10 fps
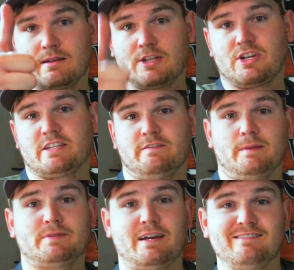Catch you guys on the
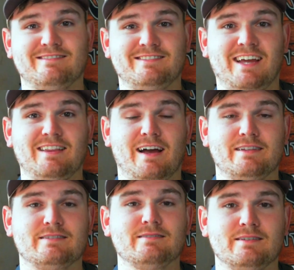flip side. Tight
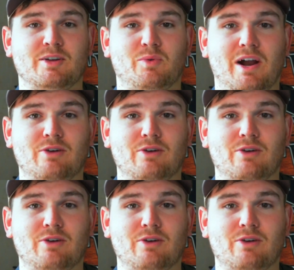lines, and we're